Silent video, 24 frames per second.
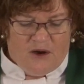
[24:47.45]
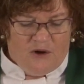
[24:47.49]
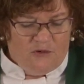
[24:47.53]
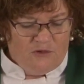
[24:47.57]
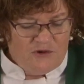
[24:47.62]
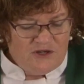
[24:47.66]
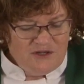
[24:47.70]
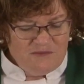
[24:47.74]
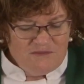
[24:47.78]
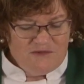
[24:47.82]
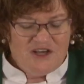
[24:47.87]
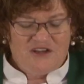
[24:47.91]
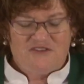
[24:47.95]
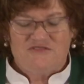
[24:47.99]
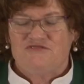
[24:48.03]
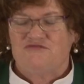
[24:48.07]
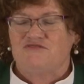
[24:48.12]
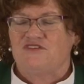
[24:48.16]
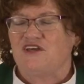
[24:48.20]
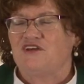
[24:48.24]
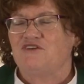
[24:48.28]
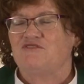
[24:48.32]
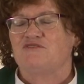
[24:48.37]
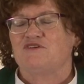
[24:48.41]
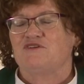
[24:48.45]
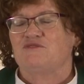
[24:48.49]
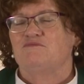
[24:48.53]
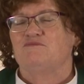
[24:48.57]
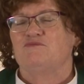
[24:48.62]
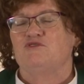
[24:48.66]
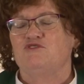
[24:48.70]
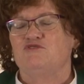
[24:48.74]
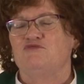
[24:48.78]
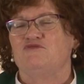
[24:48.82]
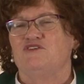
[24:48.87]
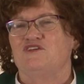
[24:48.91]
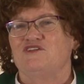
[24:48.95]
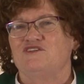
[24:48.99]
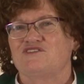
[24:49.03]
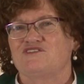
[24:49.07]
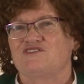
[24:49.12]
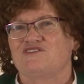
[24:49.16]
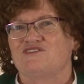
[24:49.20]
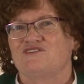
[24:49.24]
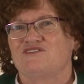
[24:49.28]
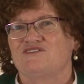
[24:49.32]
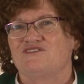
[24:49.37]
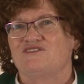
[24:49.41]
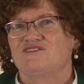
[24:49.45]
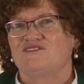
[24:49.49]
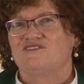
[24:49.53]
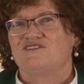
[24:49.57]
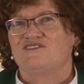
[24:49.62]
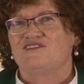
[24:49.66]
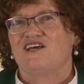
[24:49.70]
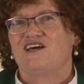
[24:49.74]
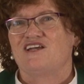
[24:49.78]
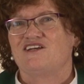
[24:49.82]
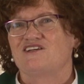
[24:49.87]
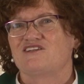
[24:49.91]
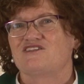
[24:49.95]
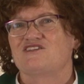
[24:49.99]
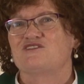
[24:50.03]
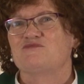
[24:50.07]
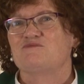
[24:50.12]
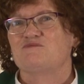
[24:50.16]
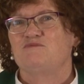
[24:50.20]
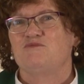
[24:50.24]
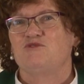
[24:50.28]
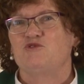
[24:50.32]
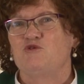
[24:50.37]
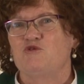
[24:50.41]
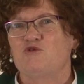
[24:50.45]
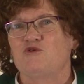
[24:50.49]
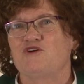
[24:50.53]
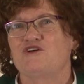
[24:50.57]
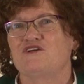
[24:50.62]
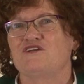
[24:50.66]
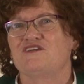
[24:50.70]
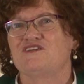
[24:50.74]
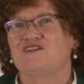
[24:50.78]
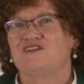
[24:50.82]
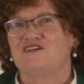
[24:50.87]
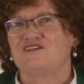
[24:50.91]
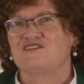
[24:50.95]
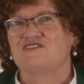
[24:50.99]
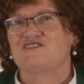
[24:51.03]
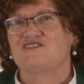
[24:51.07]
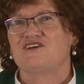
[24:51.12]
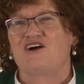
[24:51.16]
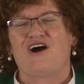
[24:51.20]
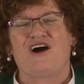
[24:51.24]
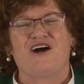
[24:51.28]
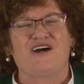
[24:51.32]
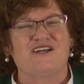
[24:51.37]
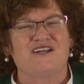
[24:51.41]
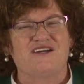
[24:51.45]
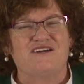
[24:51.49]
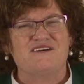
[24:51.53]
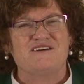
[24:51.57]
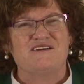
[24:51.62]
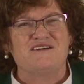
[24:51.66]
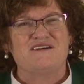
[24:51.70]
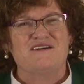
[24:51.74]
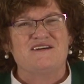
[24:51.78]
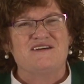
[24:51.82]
One of my favorite movies that explored this on a